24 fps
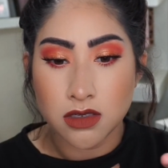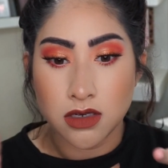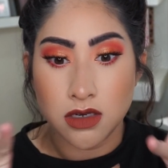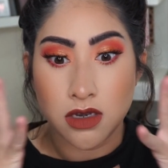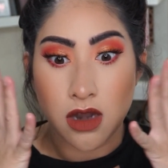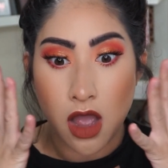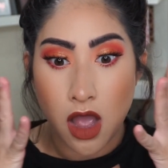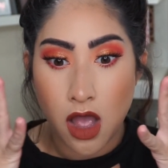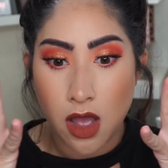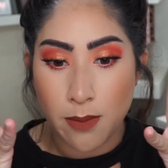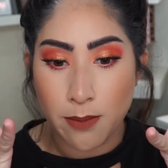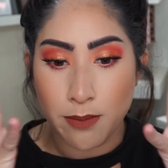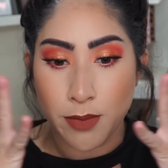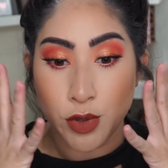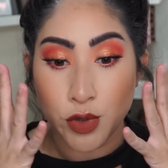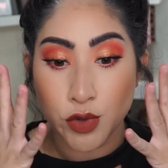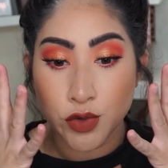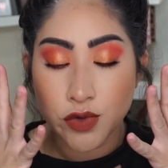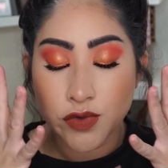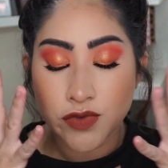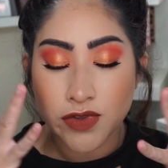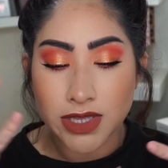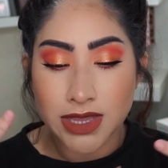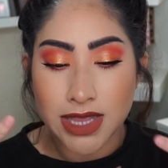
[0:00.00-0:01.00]
not
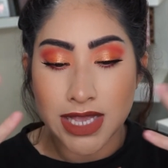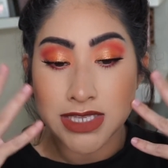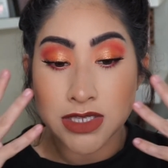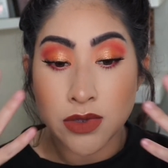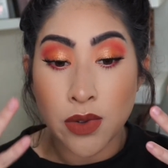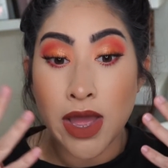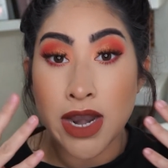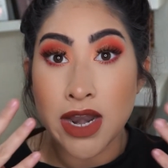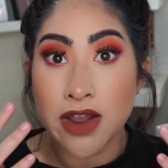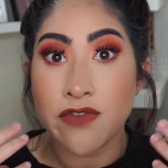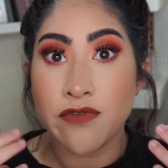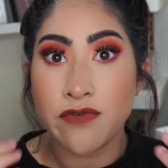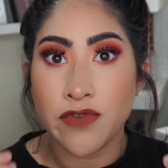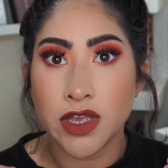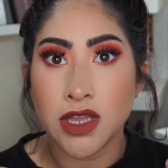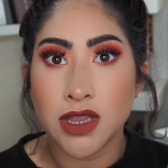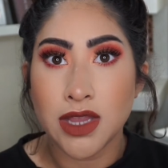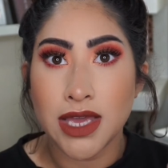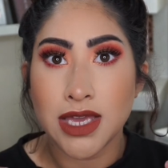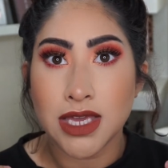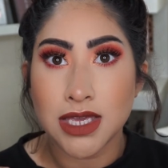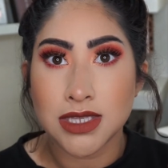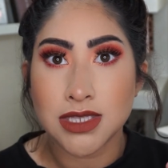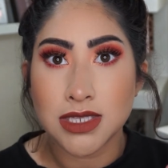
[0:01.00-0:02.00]
move. Like that's how I feel
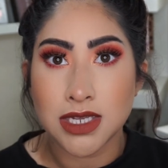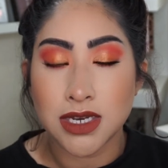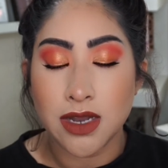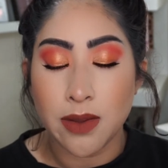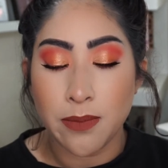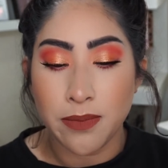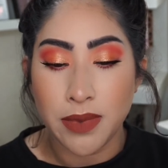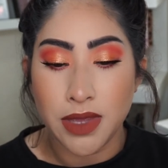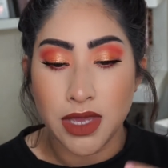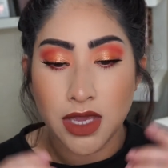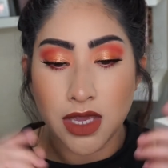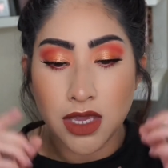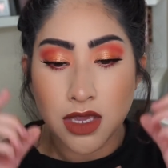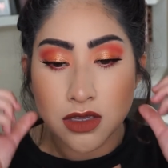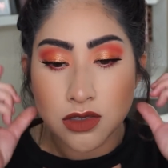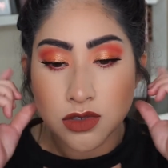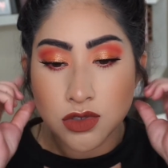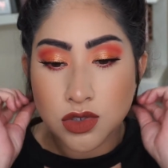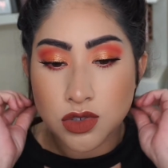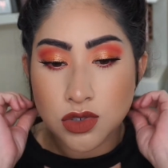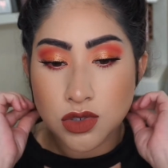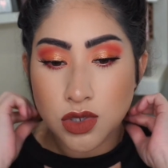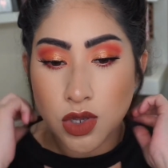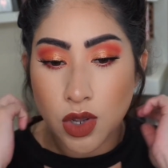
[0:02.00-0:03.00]
like it's gonna be.
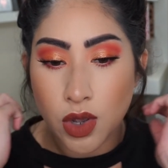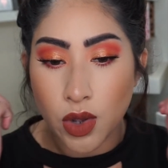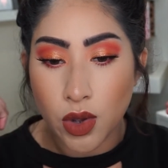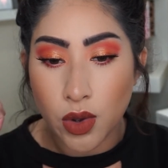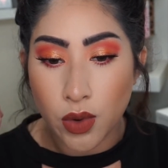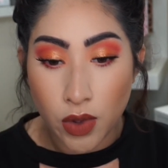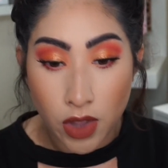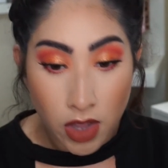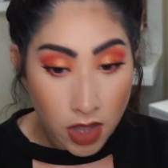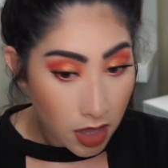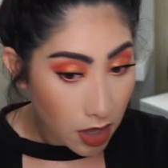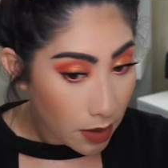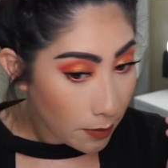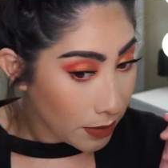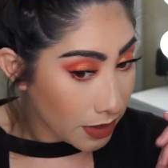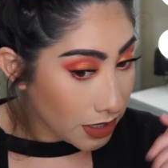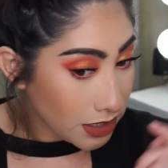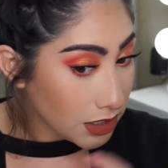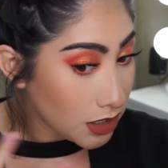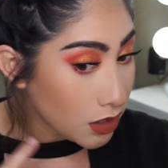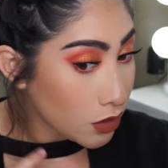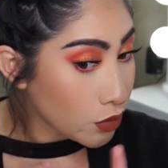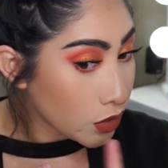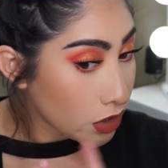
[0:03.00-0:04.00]
So, but
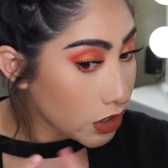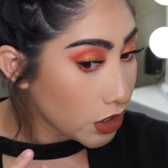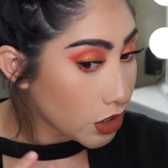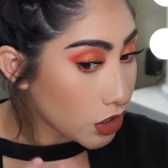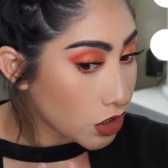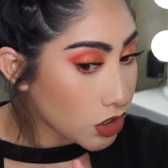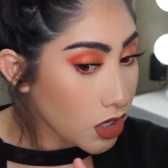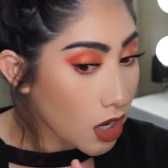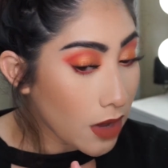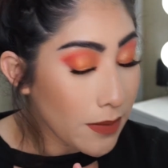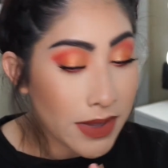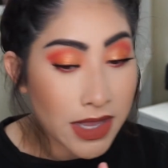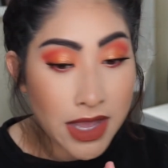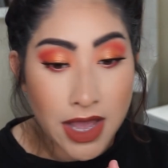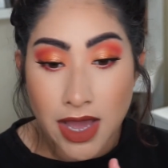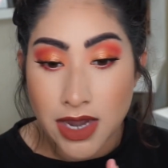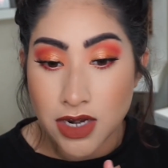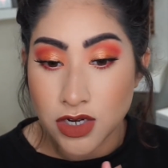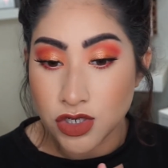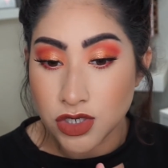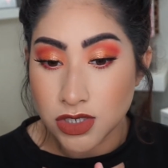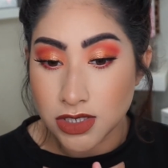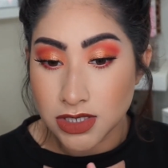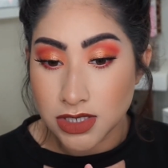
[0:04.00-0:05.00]
it did a really good job at
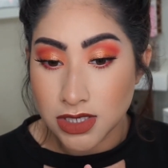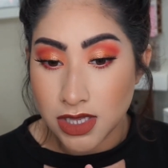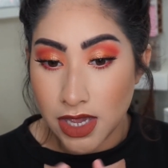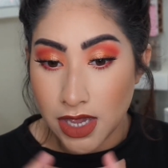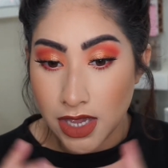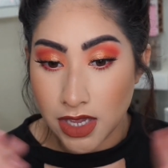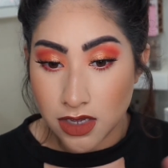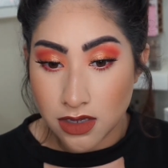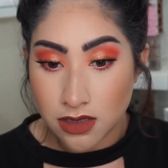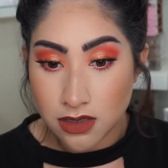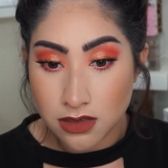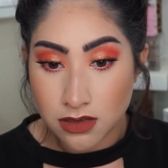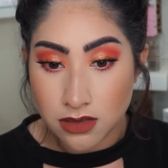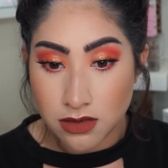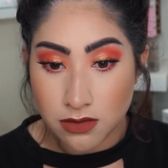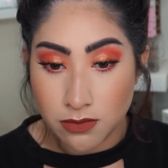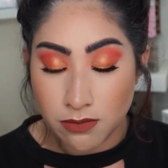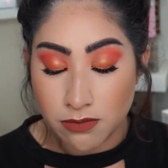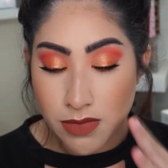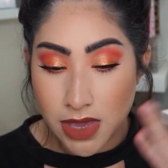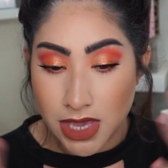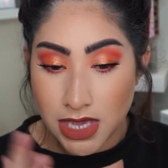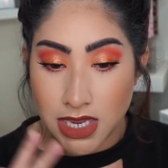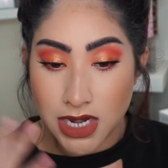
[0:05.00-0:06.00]
kind of just like
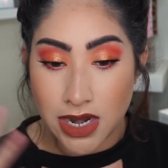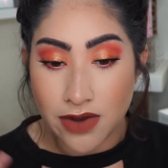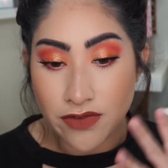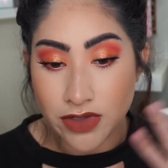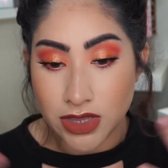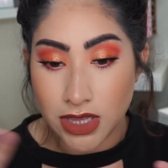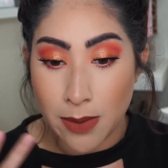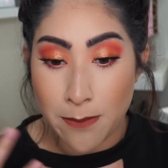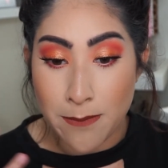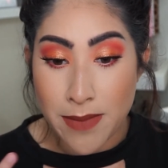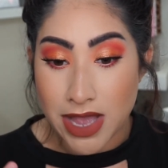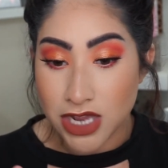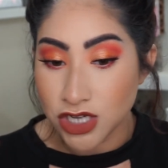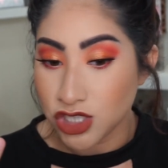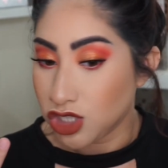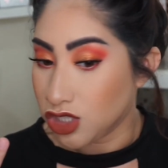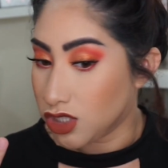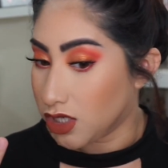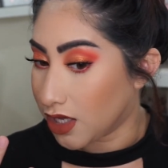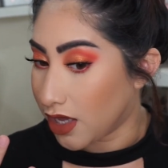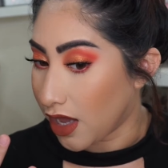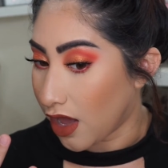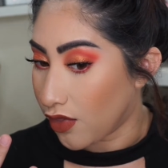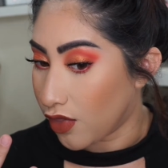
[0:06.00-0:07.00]
making everything mesh
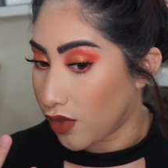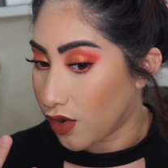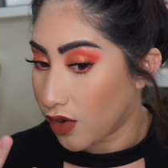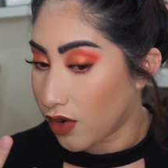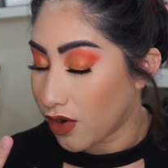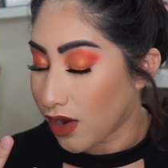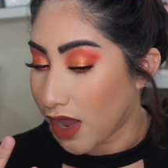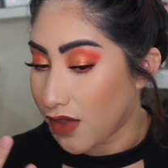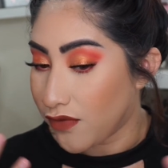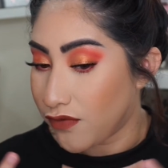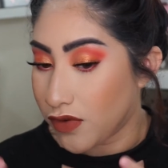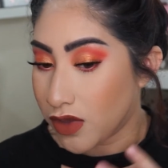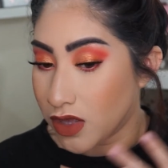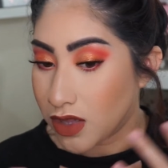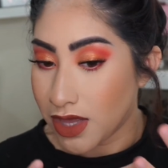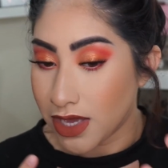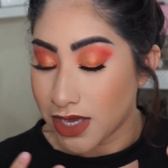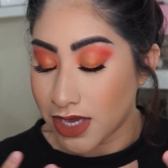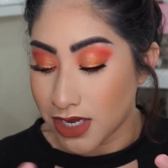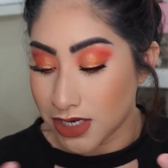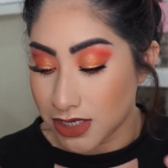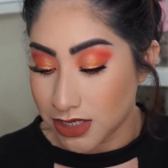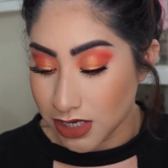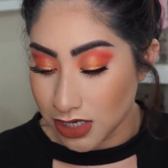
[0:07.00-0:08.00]
together. I feel
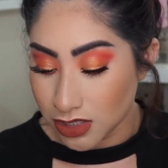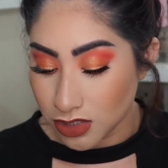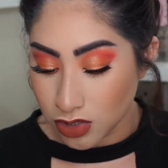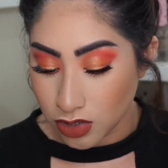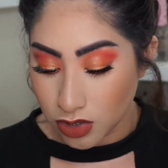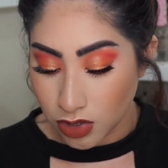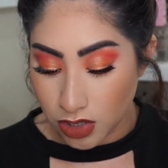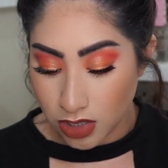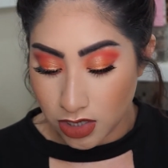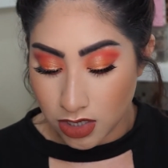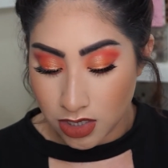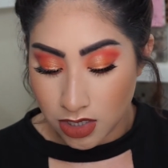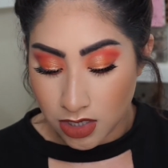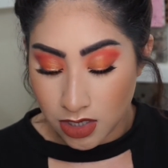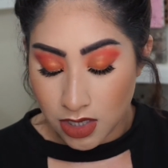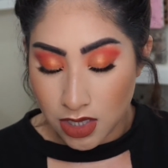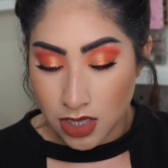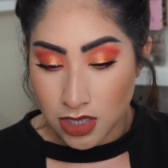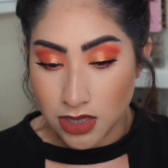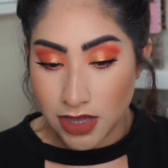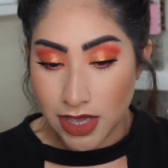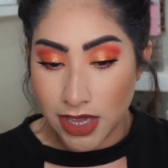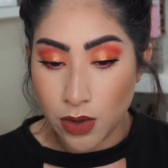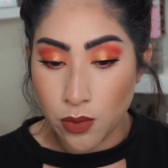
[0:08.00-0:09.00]
like it does look
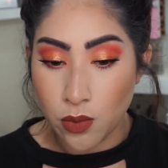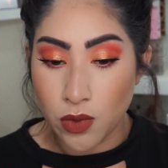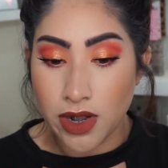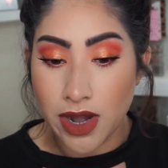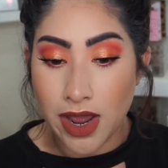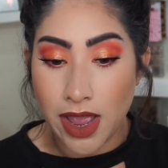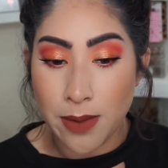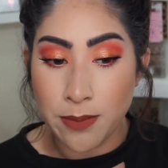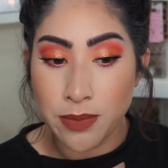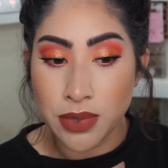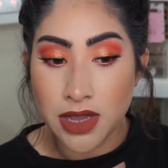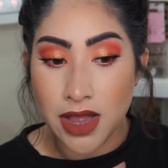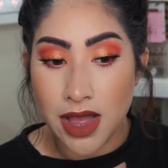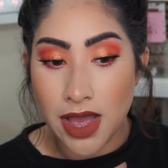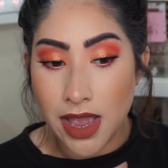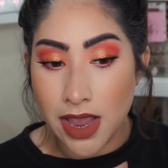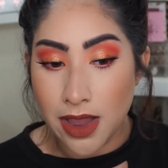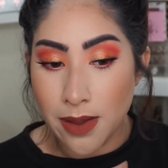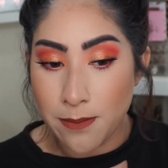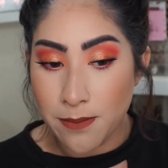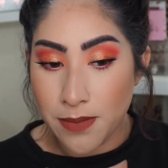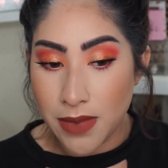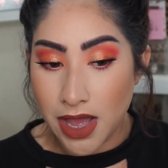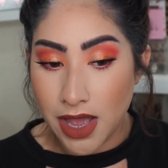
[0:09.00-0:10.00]
like when I
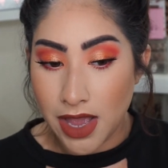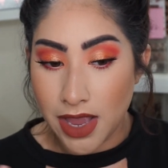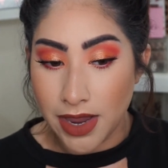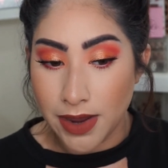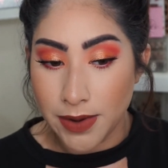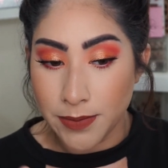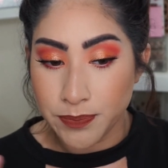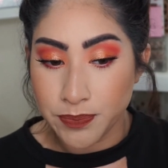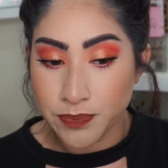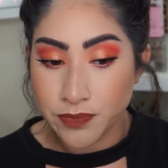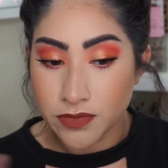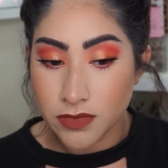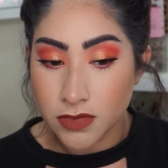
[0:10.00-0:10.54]
apply my